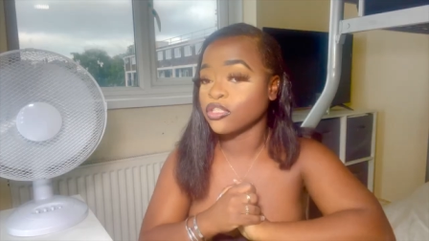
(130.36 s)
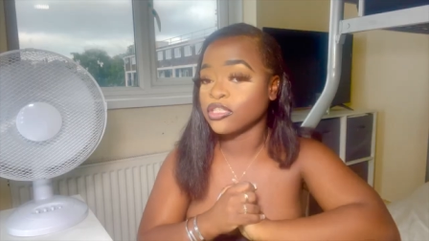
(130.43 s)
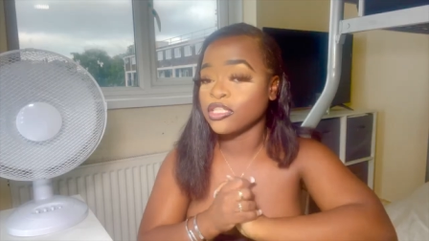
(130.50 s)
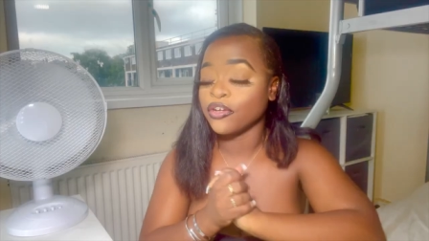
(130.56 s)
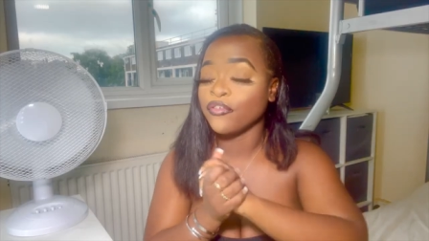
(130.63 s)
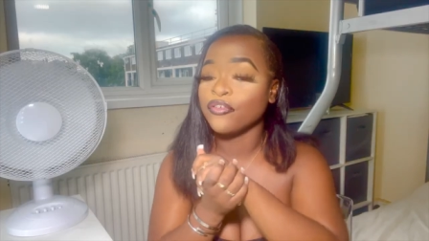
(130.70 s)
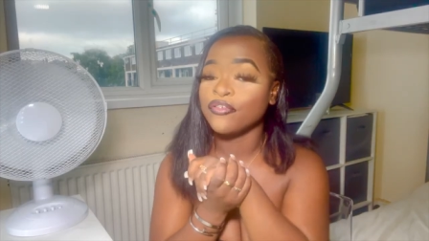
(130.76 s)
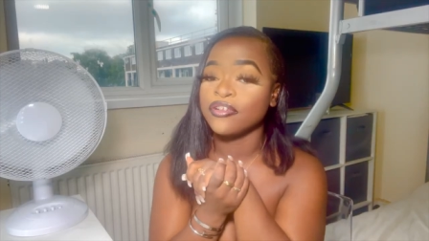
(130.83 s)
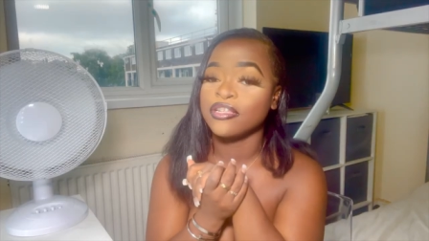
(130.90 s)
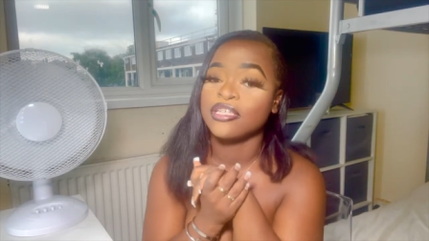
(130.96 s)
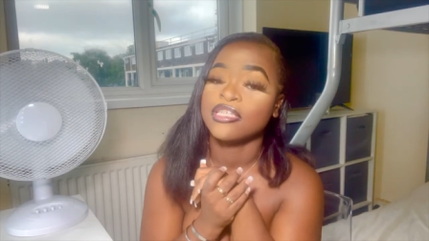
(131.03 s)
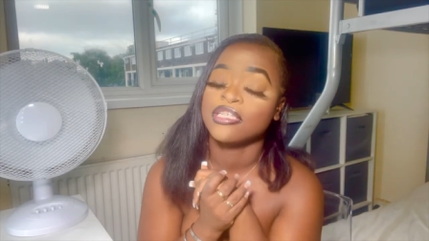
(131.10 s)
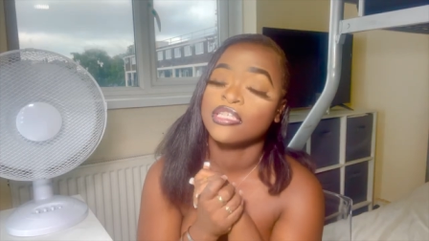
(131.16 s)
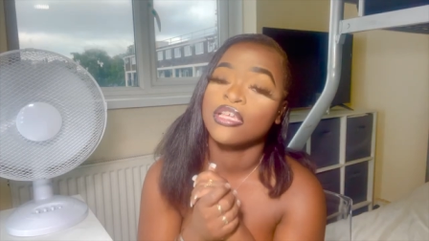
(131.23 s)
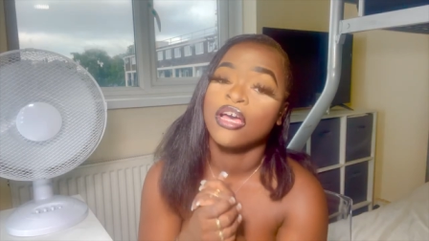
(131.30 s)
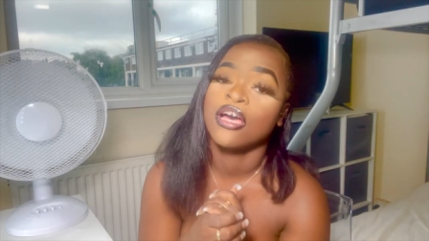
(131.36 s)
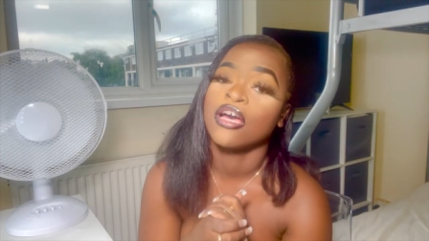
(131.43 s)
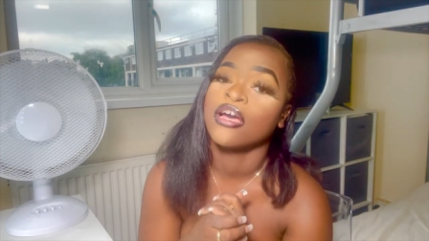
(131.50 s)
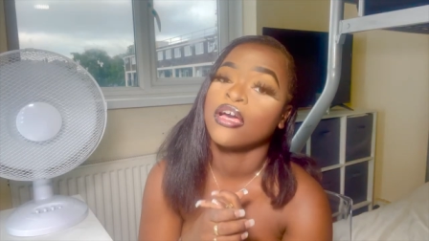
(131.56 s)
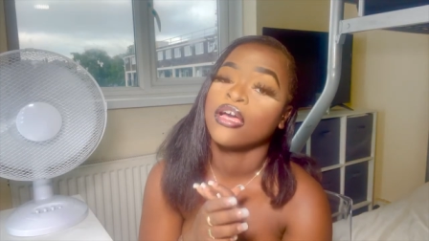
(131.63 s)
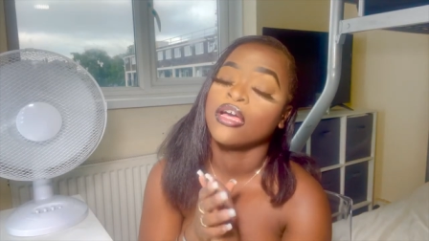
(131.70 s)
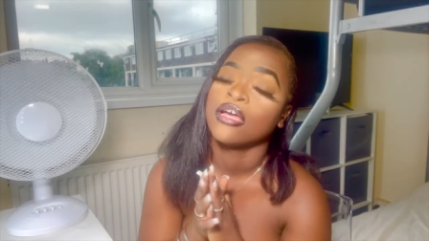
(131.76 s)
so De'arra released
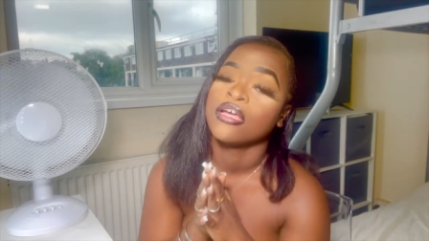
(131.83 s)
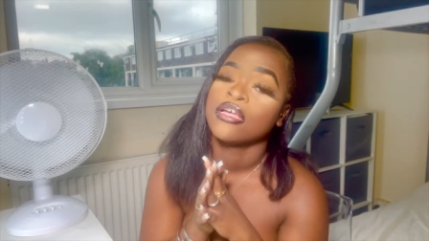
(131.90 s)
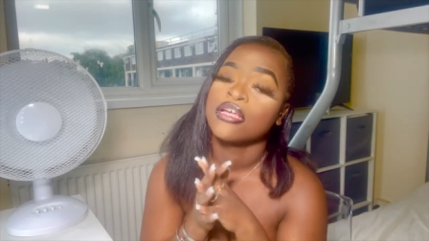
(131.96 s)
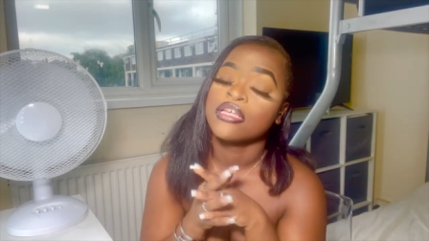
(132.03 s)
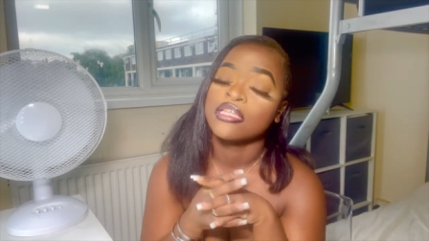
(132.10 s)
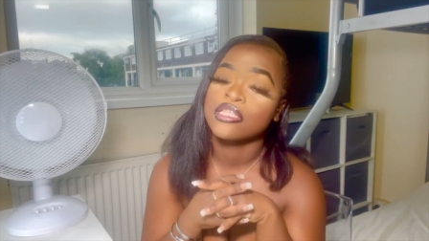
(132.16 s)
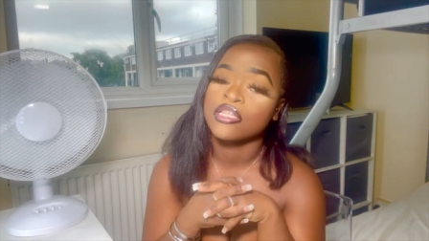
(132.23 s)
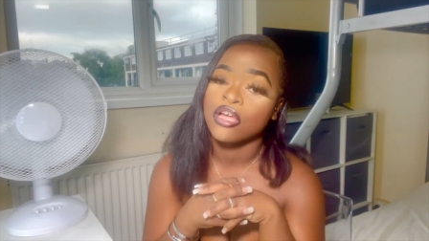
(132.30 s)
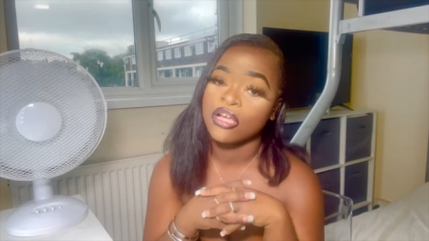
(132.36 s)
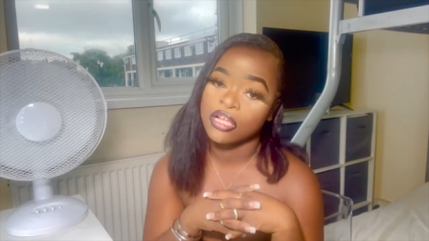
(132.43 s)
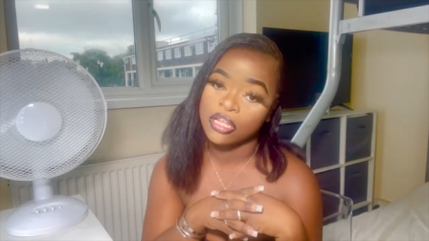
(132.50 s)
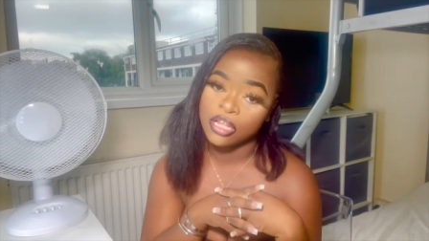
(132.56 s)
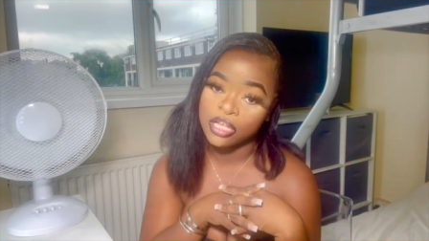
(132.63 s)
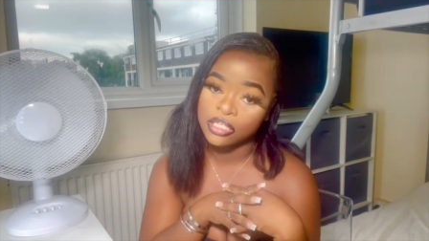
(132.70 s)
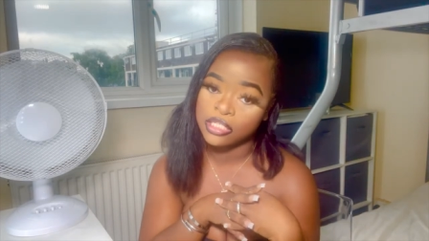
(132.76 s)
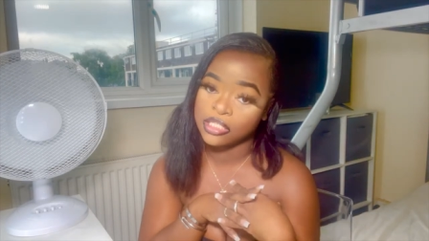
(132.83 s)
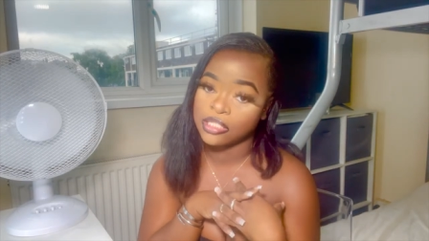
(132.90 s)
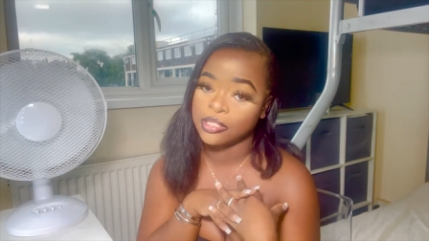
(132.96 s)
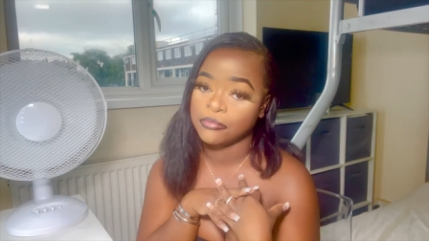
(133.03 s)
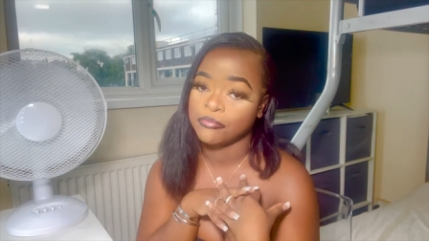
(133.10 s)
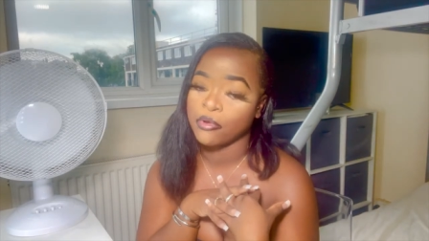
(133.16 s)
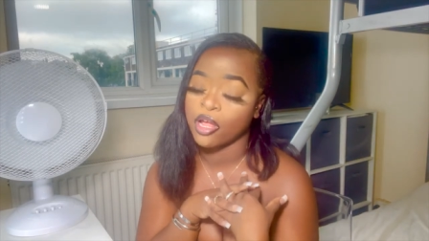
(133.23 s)
her
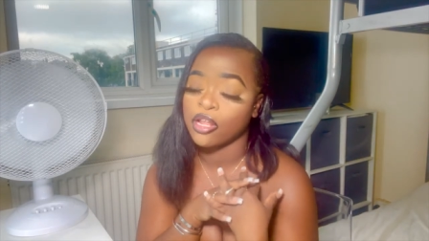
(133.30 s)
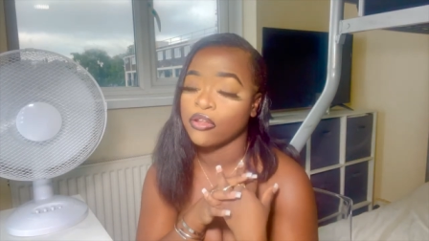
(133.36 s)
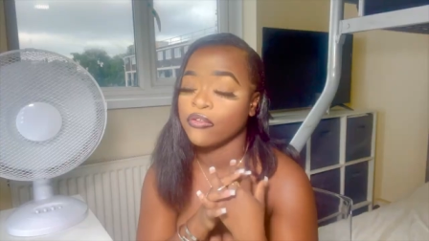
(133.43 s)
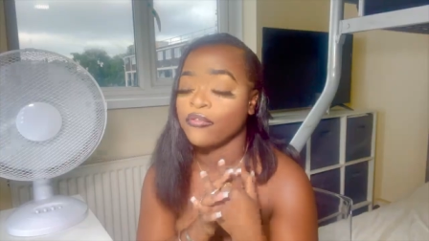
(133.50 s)
sunglasses brand